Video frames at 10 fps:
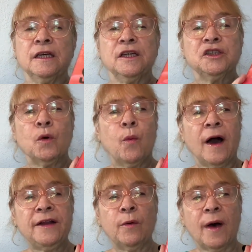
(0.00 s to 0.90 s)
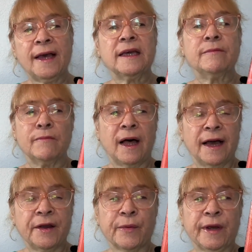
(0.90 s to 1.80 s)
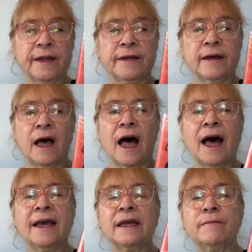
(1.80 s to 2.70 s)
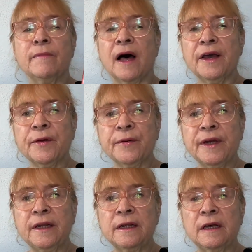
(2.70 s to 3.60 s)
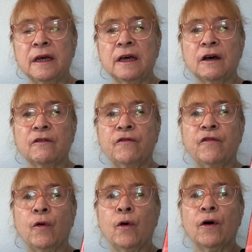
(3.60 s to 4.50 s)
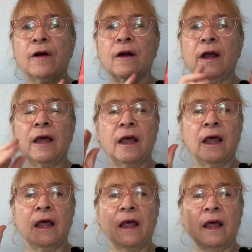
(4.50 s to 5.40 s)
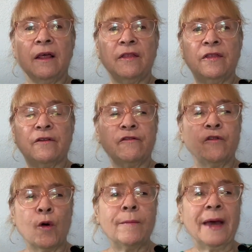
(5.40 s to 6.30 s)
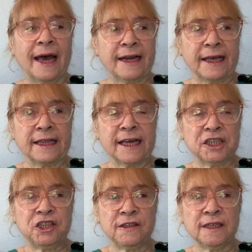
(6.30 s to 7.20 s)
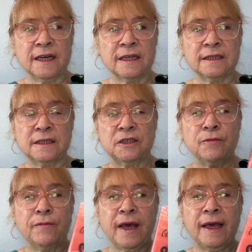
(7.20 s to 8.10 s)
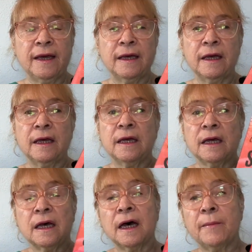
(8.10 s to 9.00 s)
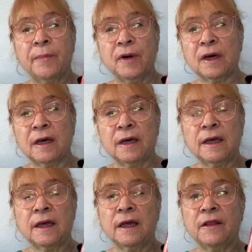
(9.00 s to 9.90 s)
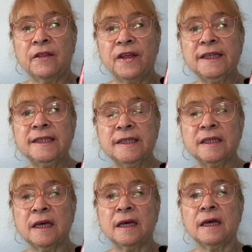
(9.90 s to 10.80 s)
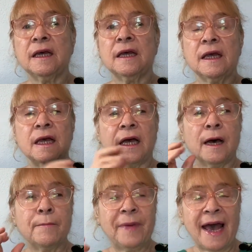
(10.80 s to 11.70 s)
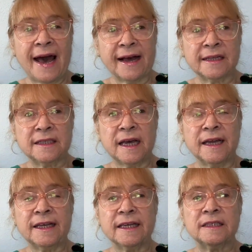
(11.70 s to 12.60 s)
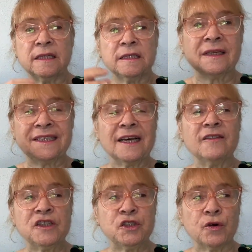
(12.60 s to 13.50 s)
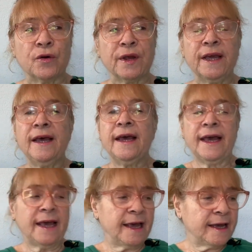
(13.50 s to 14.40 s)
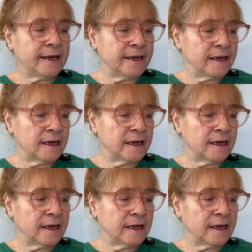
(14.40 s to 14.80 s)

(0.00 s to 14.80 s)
So why do I admire it? I admire it for the formatting that she does to make a book this compact, and yes, tell the story in